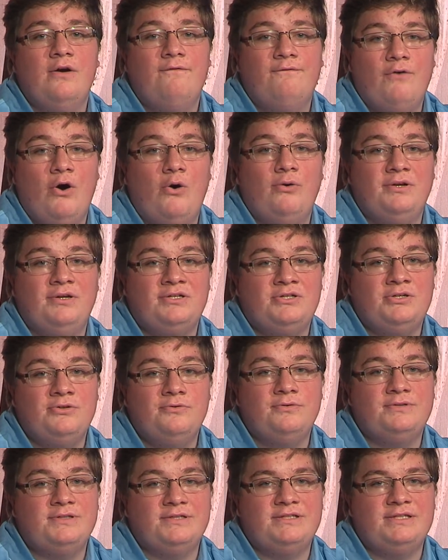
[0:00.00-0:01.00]
voted to
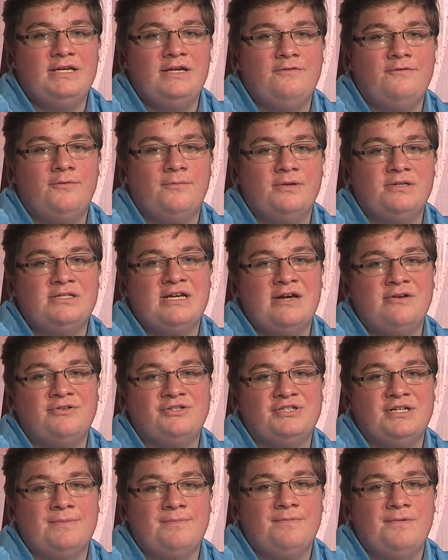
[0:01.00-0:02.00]
secede from the
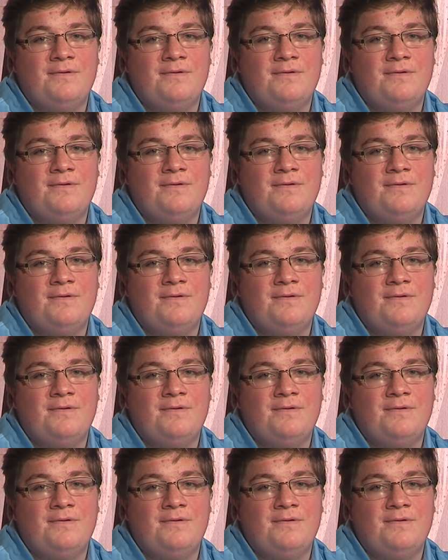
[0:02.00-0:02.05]
township.